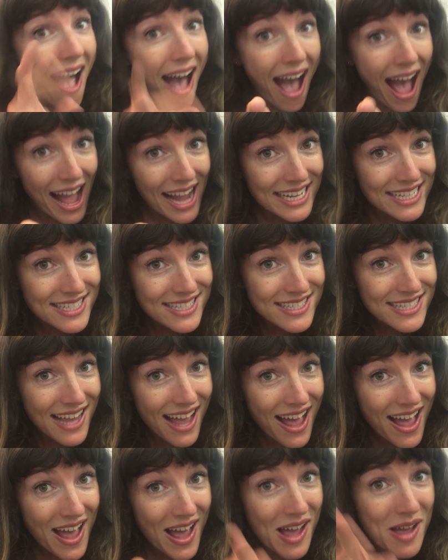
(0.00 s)

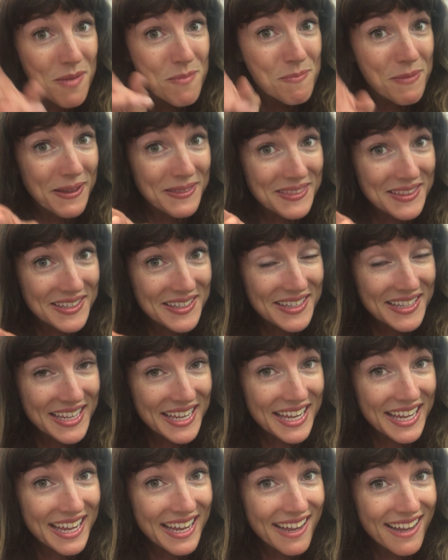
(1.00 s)
Isa,
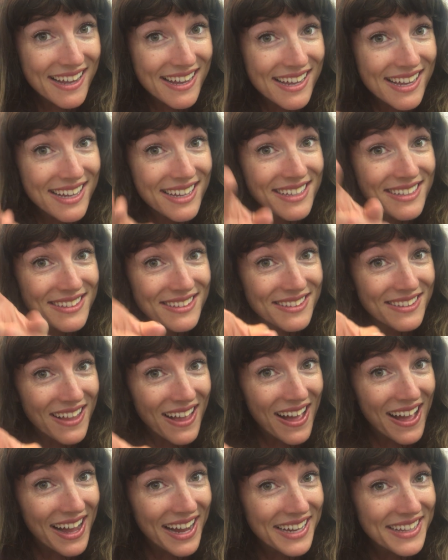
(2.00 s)
Bethania,
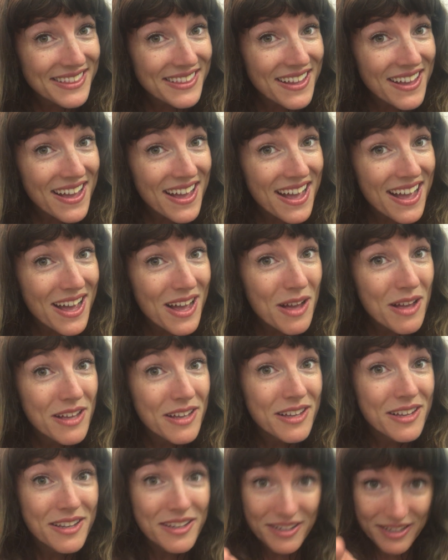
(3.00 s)
Lila,
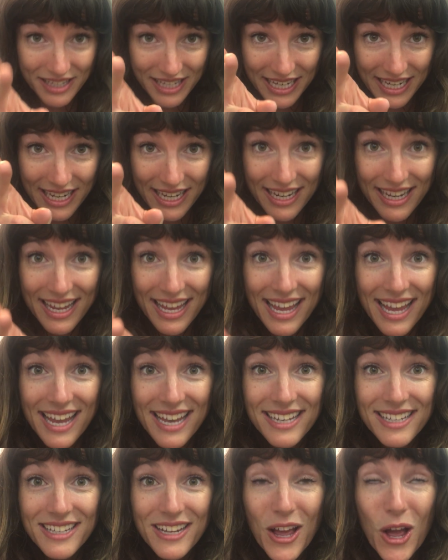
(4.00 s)

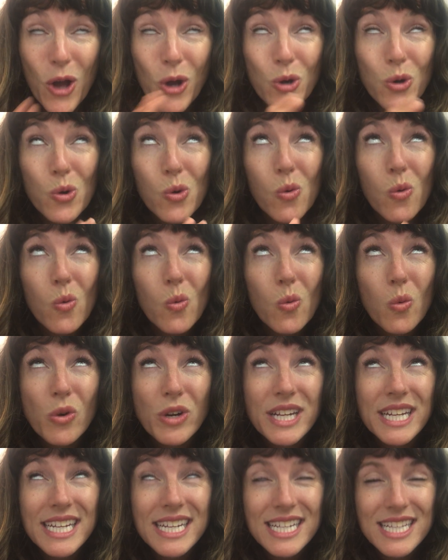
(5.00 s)
Eden,
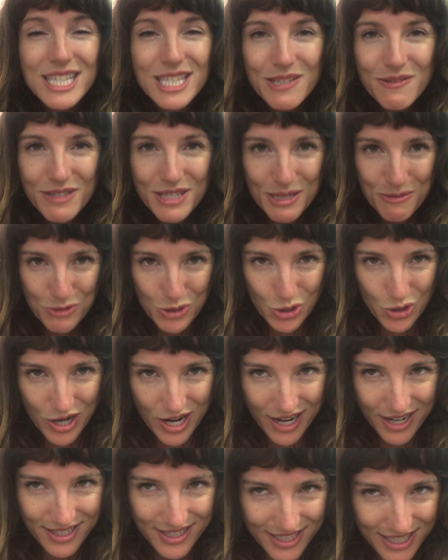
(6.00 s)
queens of
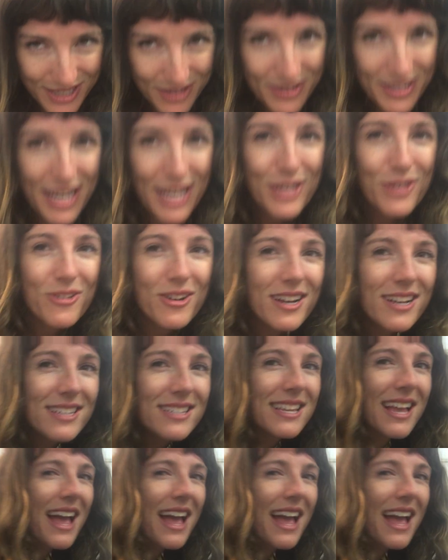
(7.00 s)
subtracting. Okay, you guys